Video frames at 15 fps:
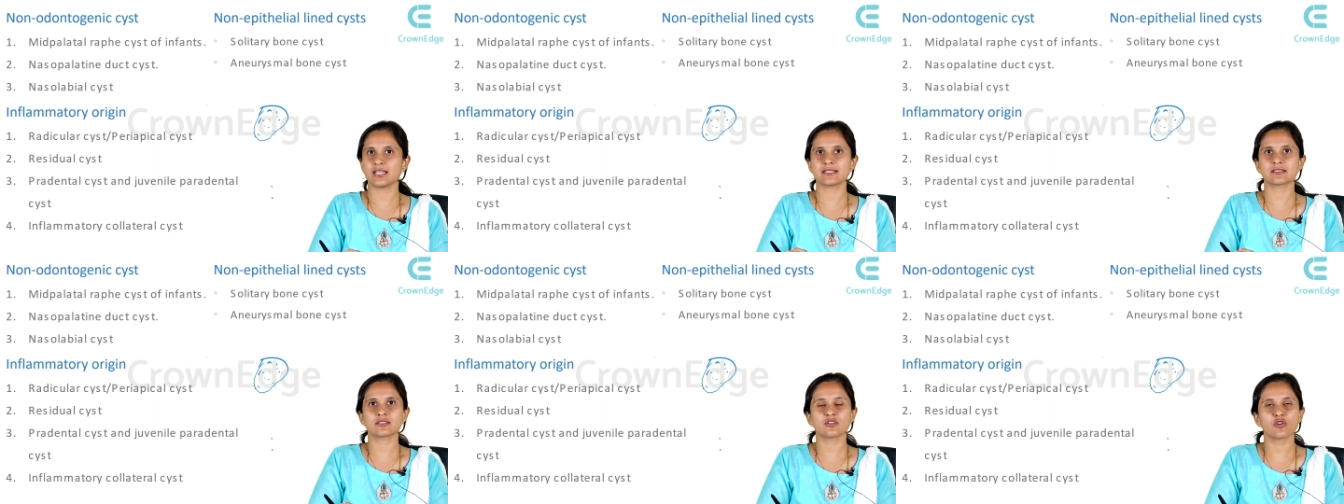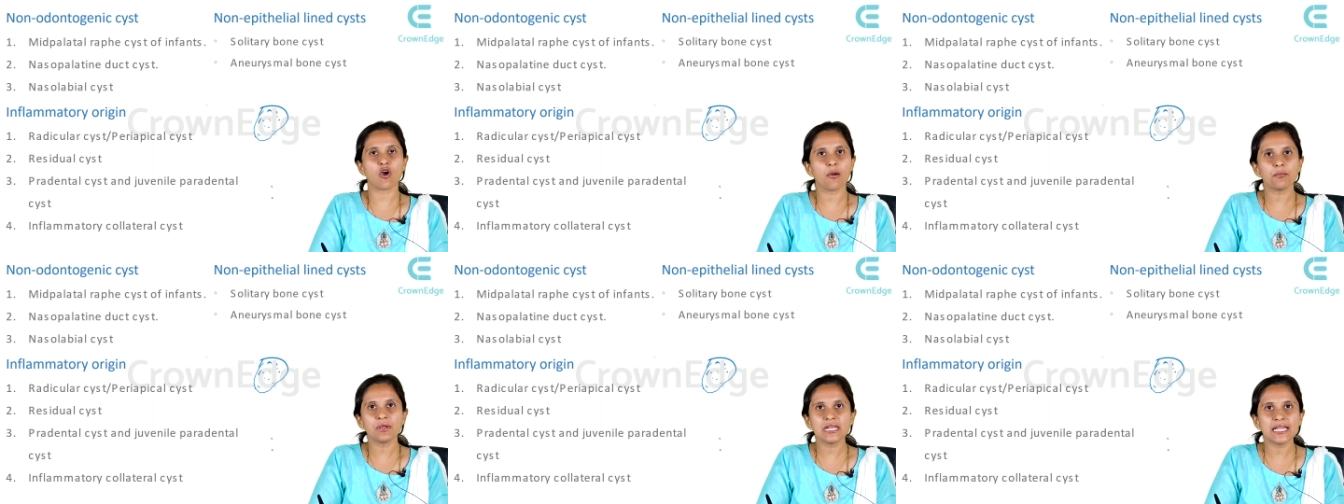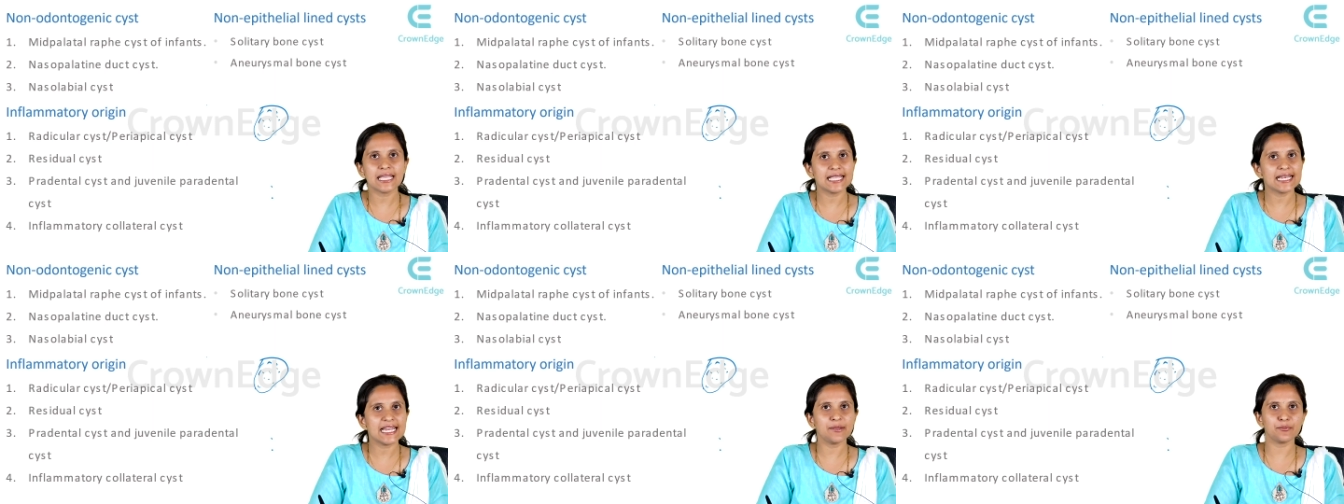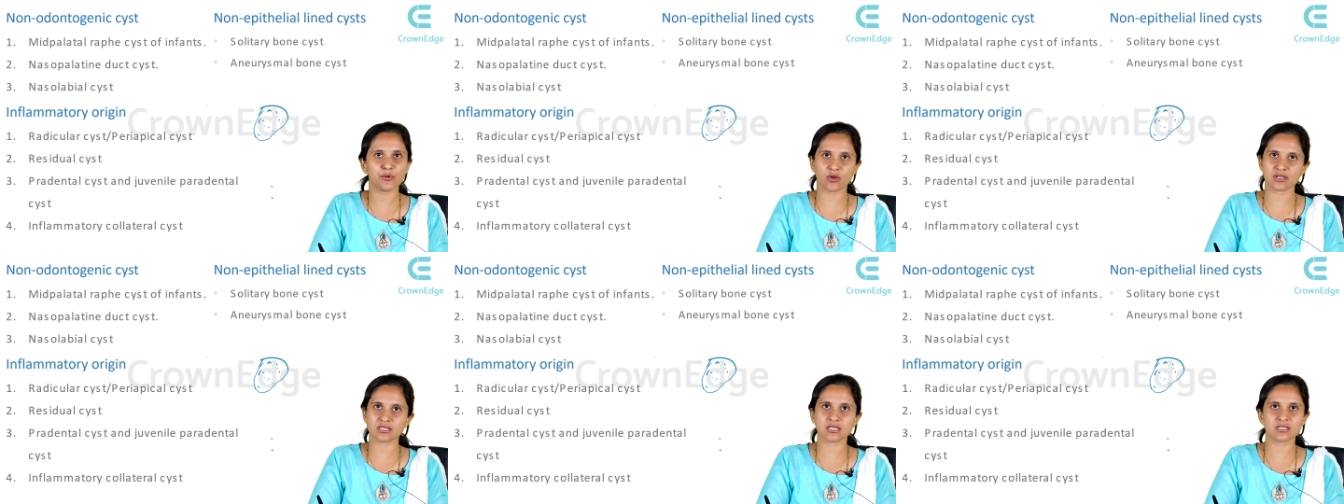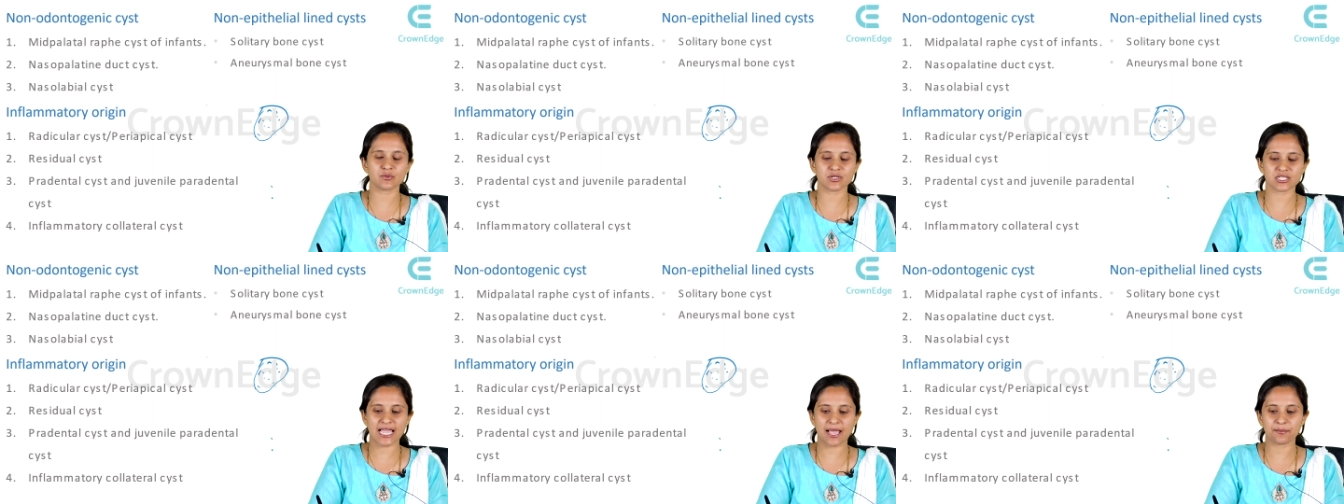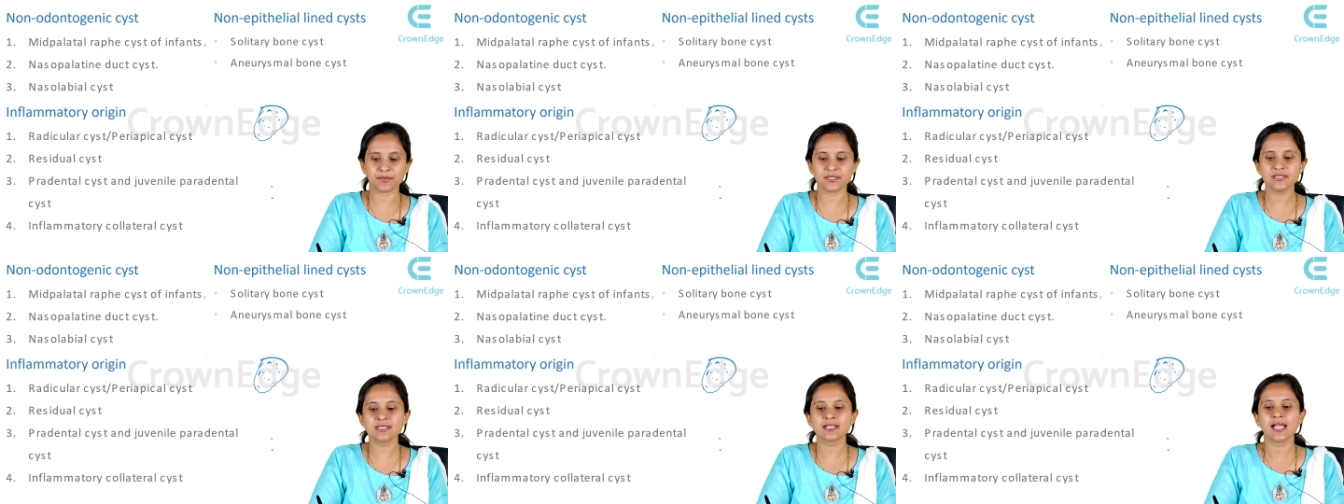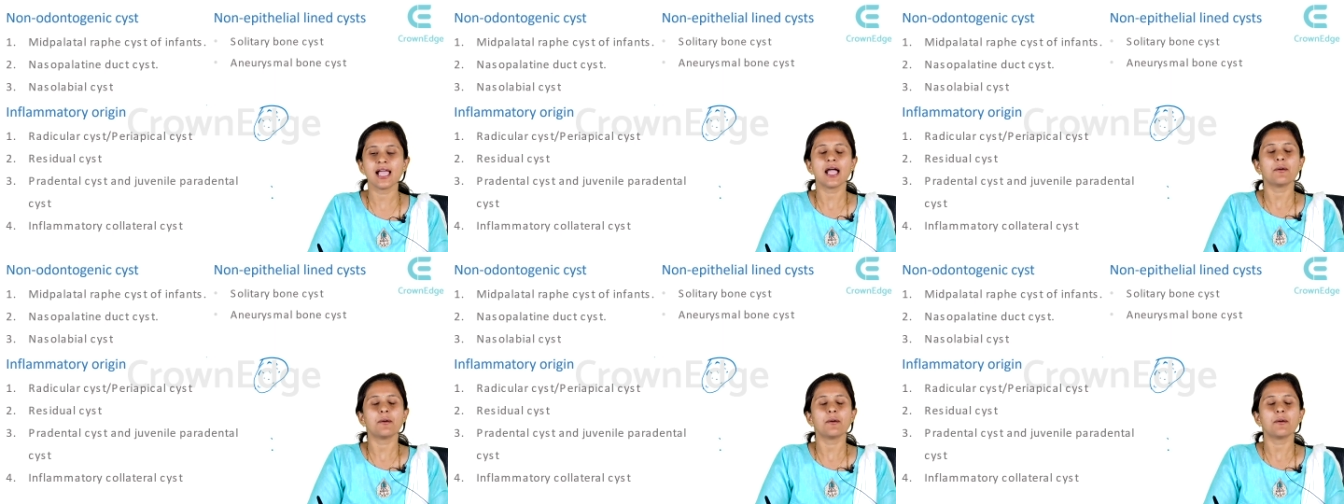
That's the normal healing process which happens.